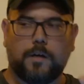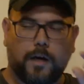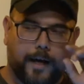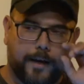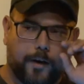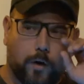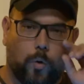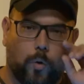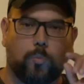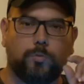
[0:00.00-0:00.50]

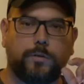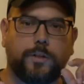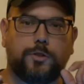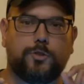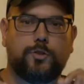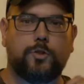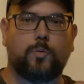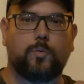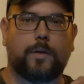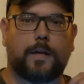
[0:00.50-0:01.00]
I only
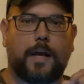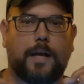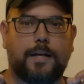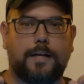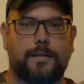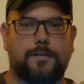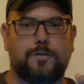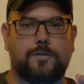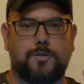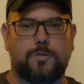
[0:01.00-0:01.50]
do what I
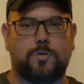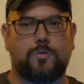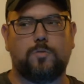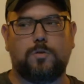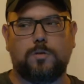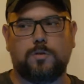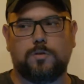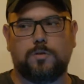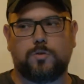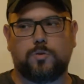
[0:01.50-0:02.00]
need to do